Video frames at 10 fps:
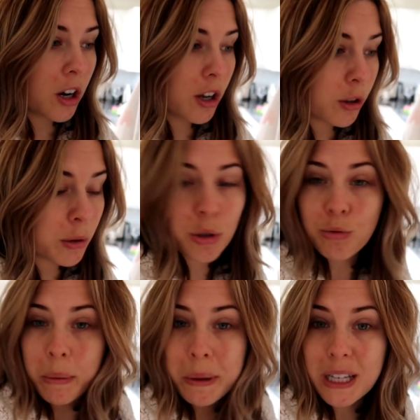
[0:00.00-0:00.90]
I thought he was
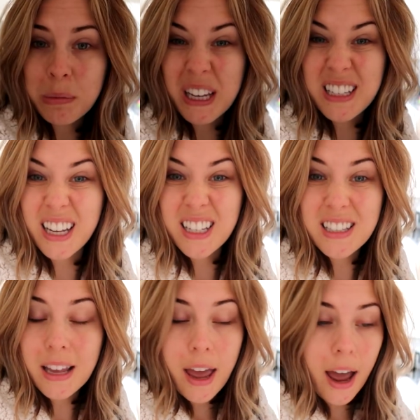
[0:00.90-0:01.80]
just ripping it to
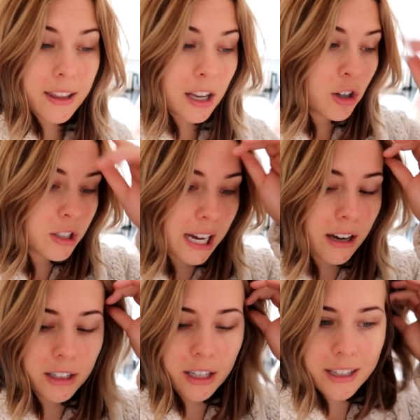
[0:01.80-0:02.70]
pieces, and I looked
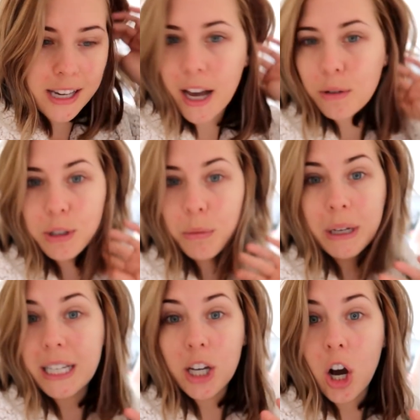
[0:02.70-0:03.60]
down and the tail was
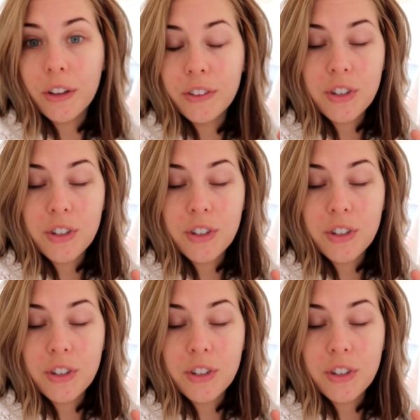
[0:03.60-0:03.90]
completely gone.